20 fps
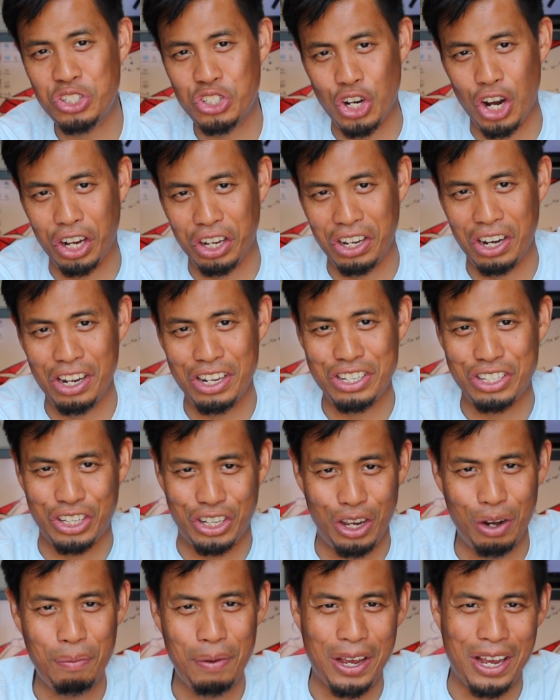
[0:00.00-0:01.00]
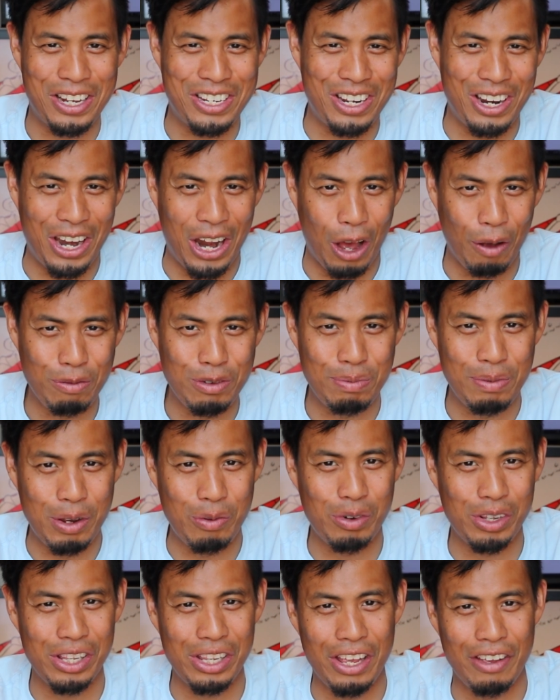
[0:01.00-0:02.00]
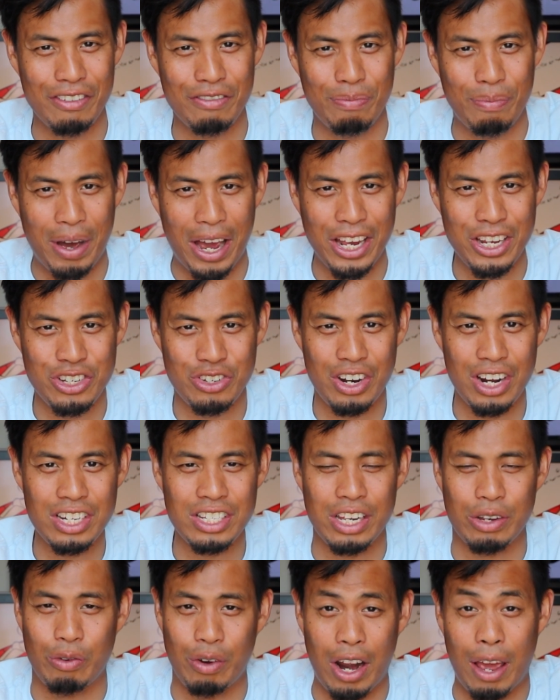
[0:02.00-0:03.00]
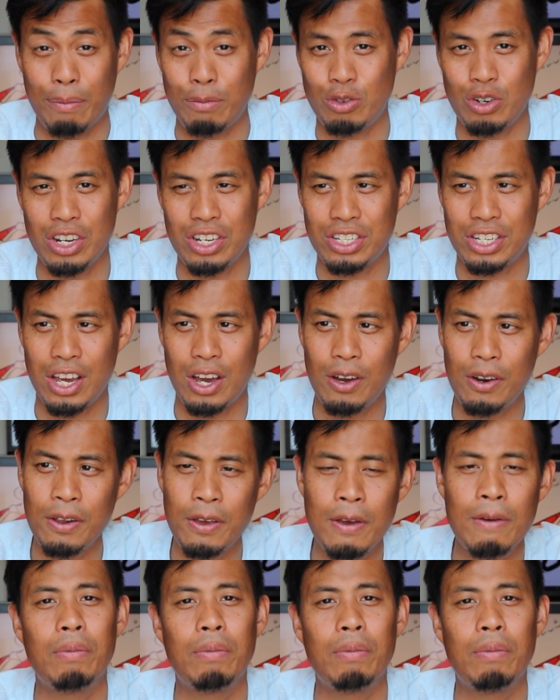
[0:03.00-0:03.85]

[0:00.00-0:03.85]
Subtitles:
chocolate is good because it helps me relieve my stress, like when I'm stressed out.